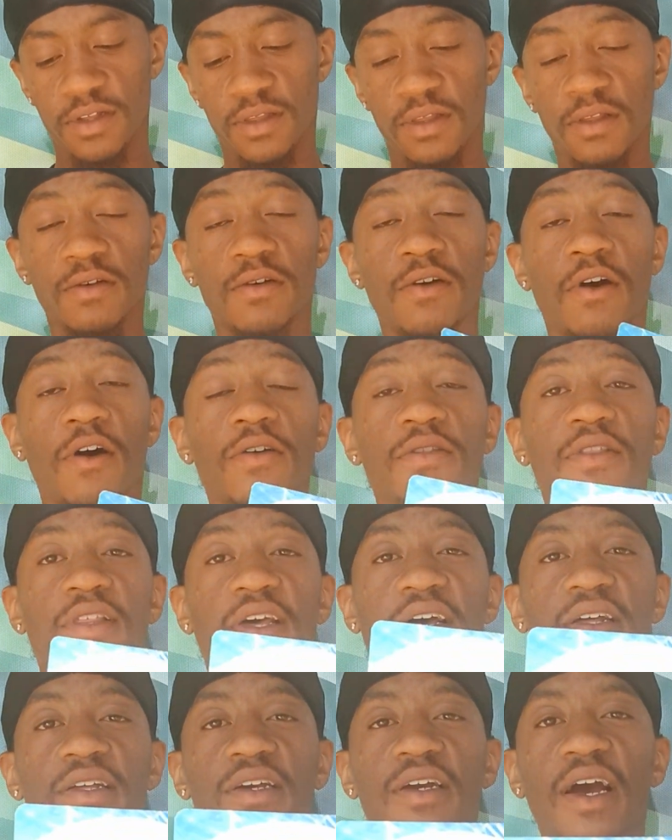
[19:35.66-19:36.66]
The card
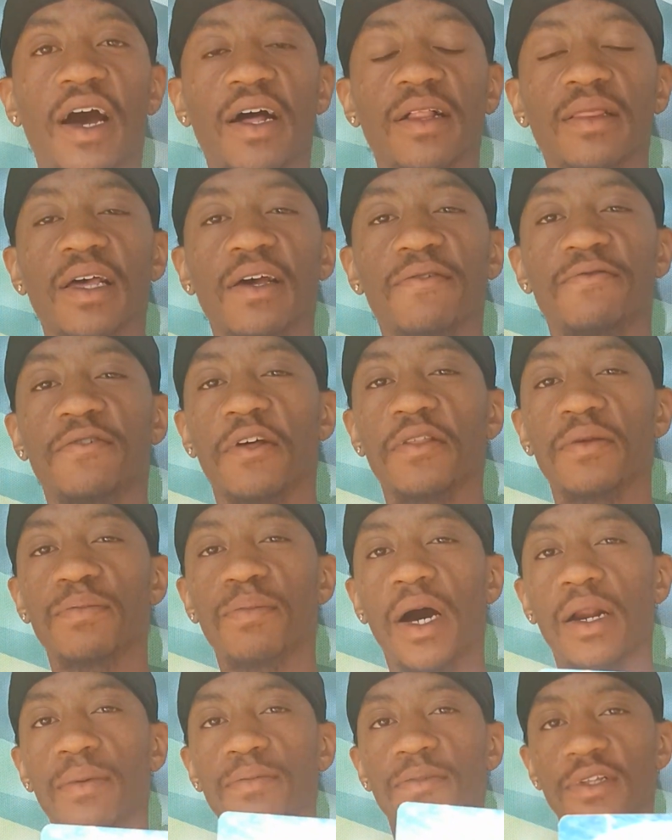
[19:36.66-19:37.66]
that got left on the
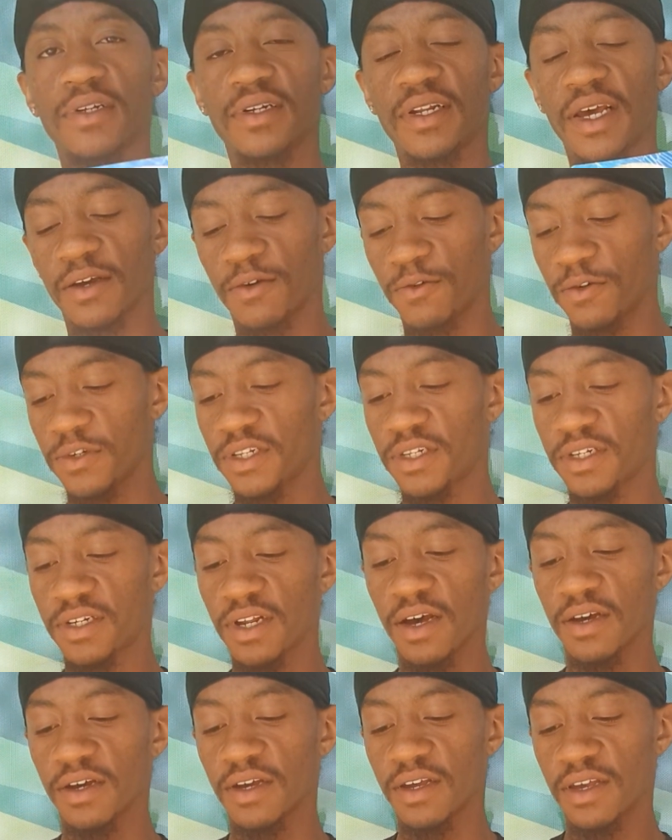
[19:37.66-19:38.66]
bottom of the deck was
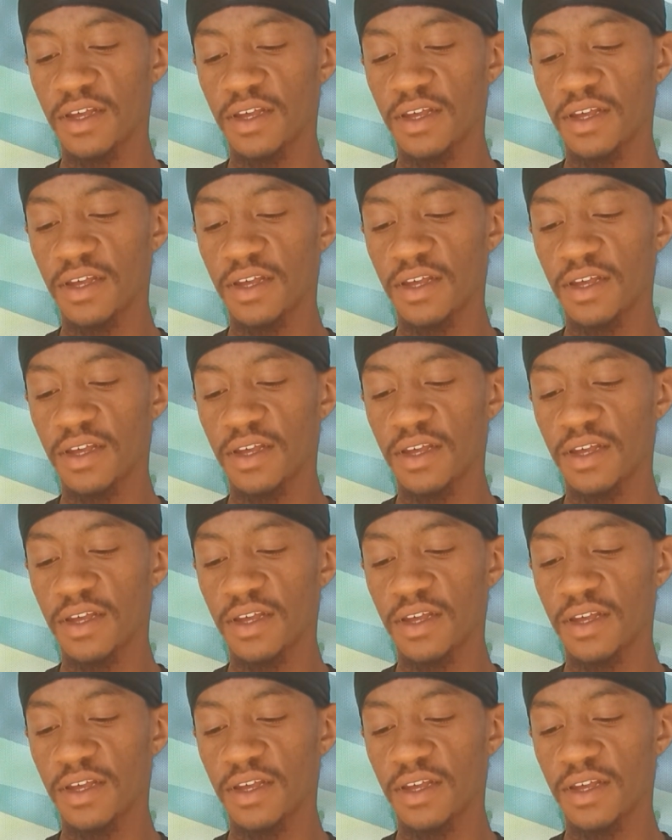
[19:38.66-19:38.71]
stuck.